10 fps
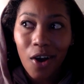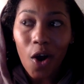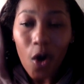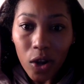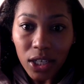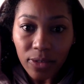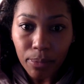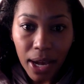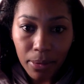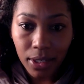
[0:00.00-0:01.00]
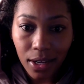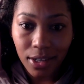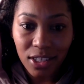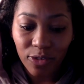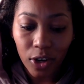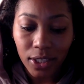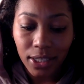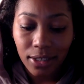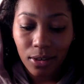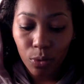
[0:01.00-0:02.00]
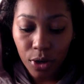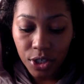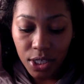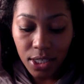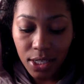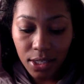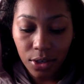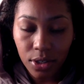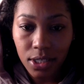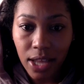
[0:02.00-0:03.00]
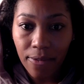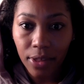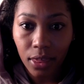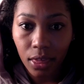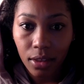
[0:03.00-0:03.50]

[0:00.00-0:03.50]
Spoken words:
All of Babylon is falling. We're just this little 7th